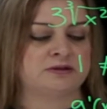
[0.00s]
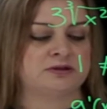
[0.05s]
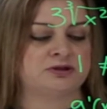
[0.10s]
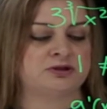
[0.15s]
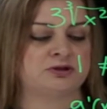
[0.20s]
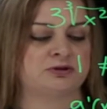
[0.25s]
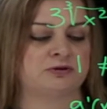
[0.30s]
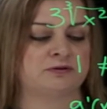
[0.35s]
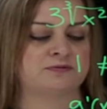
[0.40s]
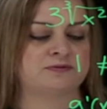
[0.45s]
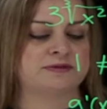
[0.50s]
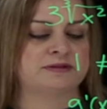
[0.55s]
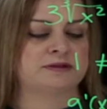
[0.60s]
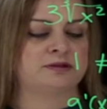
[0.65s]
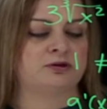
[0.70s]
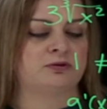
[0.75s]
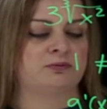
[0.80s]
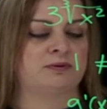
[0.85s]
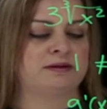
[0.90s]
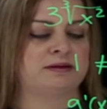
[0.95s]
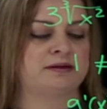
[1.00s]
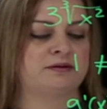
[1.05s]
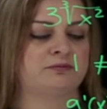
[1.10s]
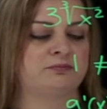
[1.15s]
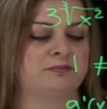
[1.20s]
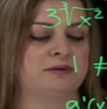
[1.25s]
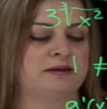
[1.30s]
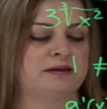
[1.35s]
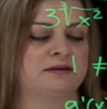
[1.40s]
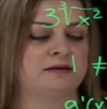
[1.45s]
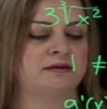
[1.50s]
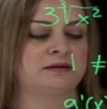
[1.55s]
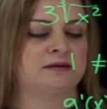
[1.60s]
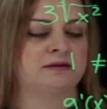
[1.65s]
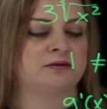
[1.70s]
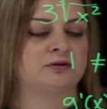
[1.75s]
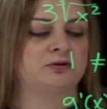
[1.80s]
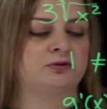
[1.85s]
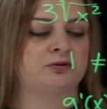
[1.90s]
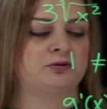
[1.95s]
G of 0 will give me
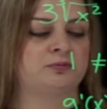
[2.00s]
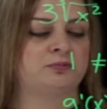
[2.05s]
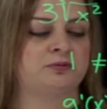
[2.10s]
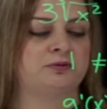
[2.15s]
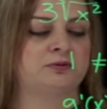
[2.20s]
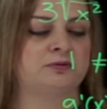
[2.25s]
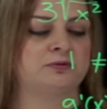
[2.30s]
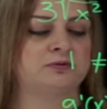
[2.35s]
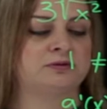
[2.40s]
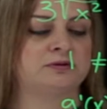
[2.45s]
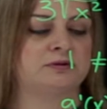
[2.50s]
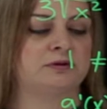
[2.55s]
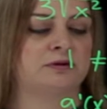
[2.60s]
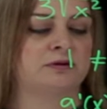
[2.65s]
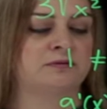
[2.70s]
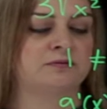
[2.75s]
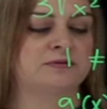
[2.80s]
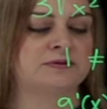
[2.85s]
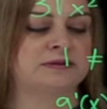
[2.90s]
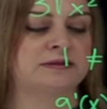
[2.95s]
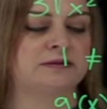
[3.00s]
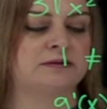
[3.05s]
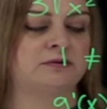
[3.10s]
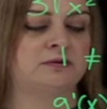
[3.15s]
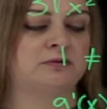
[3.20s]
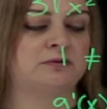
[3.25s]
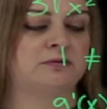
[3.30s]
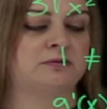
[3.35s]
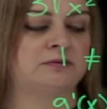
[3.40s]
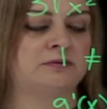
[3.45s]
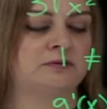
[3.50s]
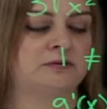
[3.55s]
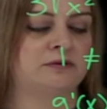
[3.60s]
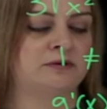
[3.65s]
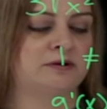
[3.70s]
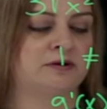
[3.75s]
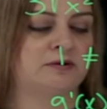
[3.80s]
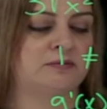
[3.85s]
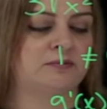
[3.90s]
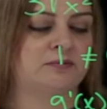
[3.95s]
cube root of 0
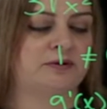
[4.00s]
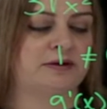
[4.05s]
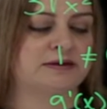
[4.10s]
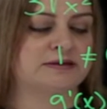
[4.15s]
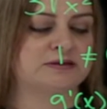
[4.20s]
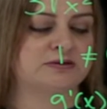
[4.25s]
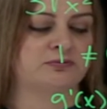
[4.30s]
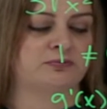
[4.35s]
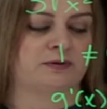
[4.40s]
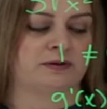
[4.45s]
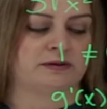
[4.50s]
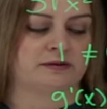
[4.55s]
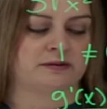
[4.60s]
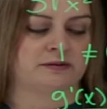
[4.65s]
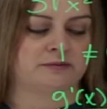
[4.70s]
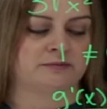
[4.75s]
plus 1.